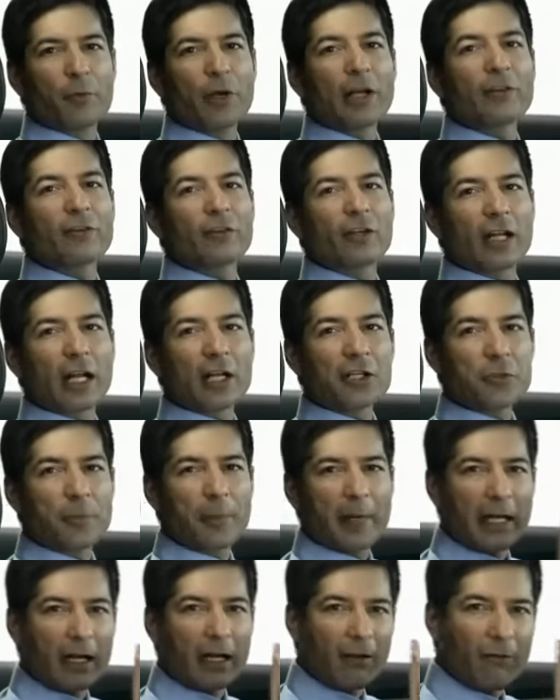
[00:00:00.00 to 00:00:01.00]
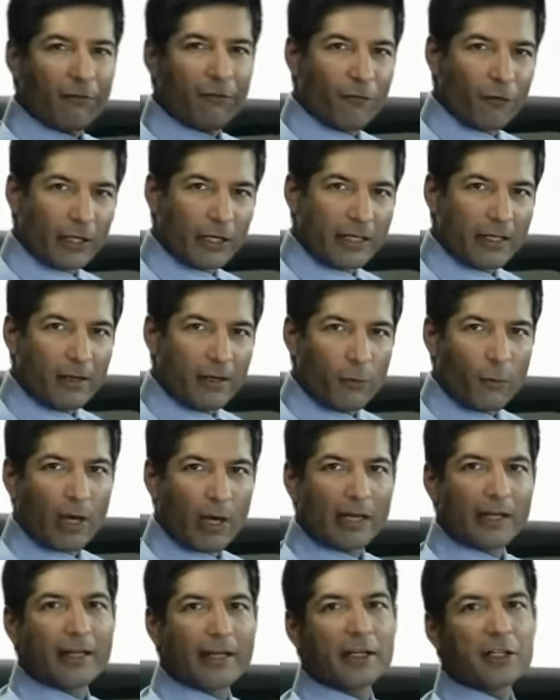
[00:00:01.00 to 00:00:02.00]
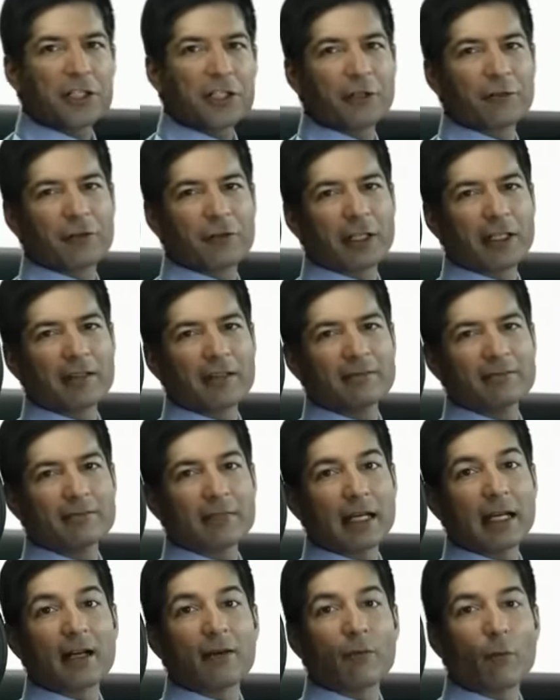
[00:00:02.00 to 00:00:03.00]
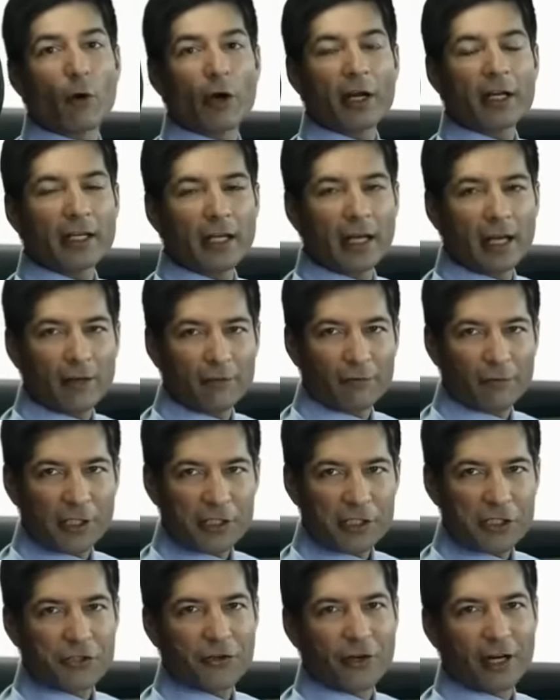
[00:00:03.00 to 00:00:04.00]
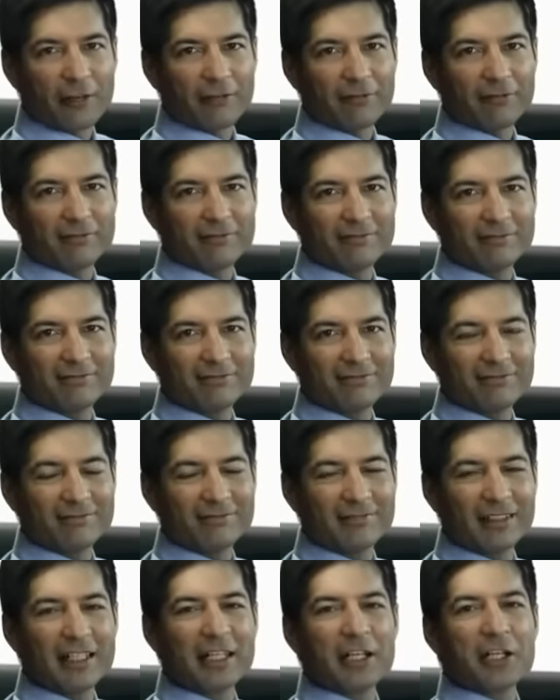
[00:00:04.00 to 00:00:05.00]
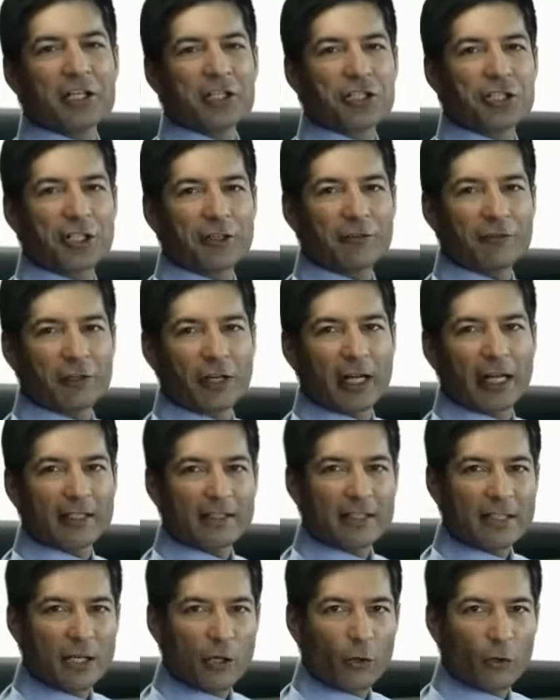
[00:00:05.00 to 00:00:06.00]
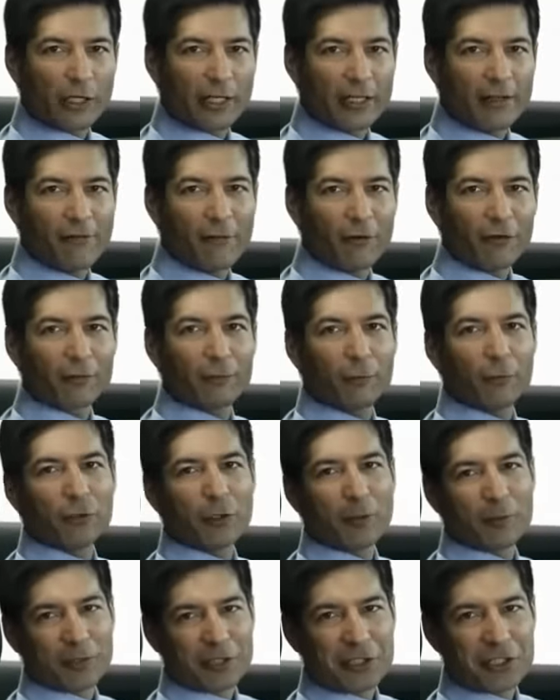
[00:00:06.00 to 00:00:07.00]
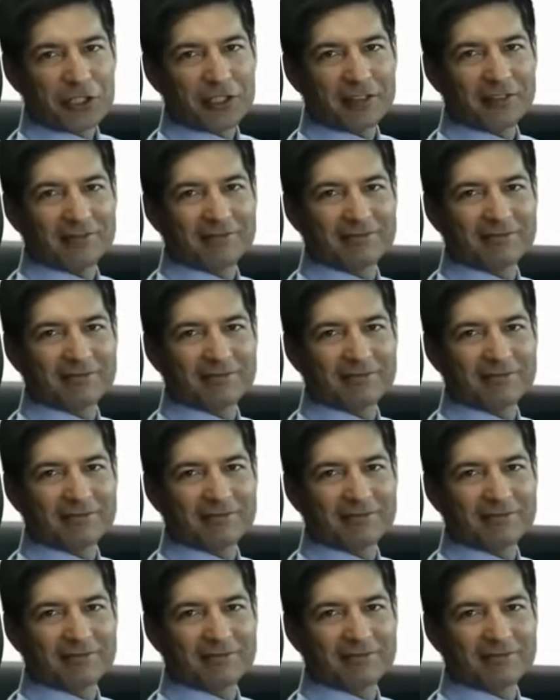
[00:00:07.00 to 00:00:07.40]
Press clutch pedal fully while gear shifting and avoid half clutch drive. Shift gear slowly for smooth operation.